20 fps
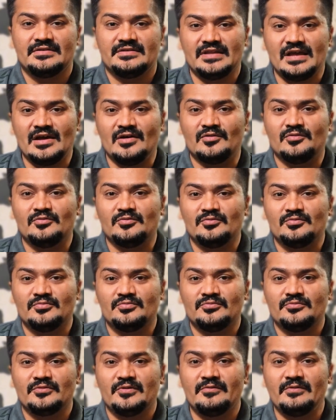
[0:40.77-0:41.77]
Now,
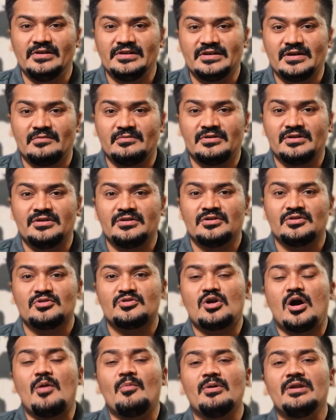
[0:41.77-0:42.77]
we will cover
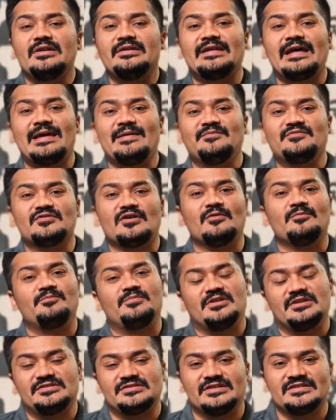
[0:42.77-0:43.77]
common types of
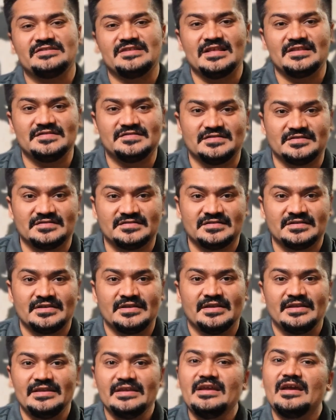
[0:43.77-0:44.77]
pressure sensors.
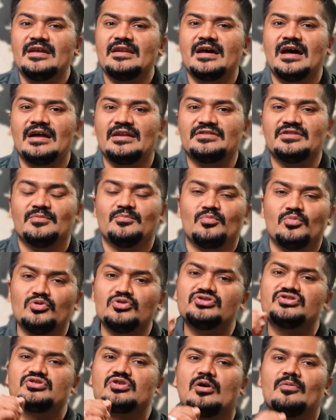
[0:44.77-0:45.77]
Here are the
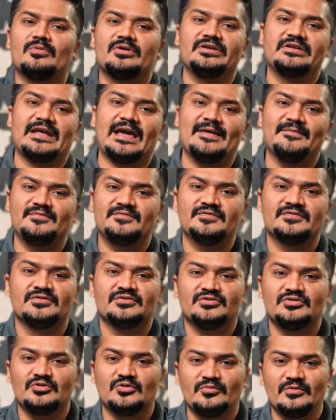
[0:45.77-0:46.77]
most common types
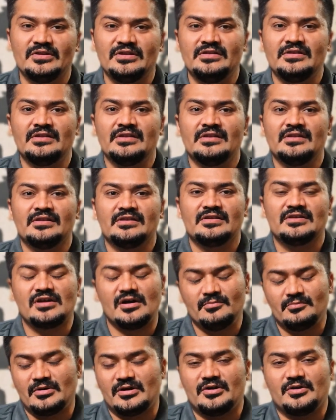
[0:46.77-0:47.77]
you will
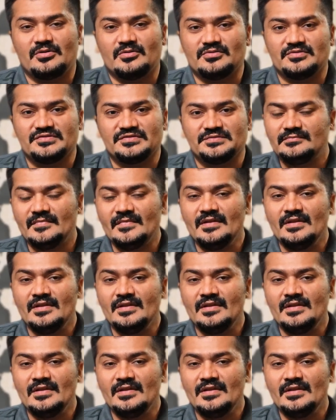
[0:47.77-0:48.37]
come across.